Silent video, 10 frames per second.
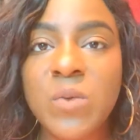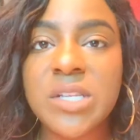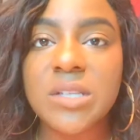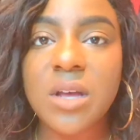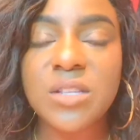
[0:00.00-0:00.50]
we
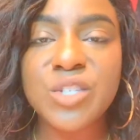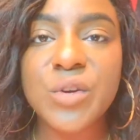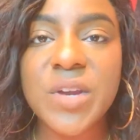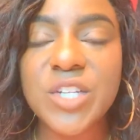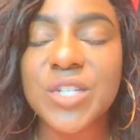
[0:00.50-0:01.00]
saw this
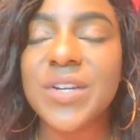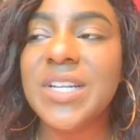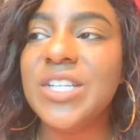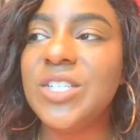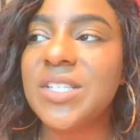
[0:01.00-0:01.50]
creature, and
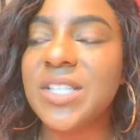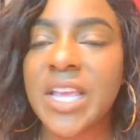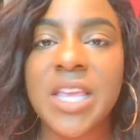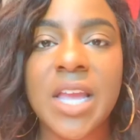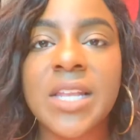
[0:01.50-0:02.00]
he's just
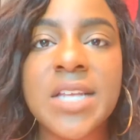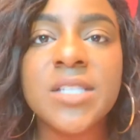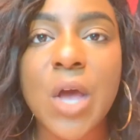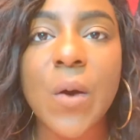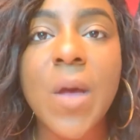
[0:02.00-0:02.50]
like yeah
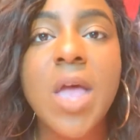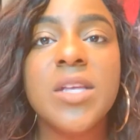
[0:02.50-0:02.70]
let's go.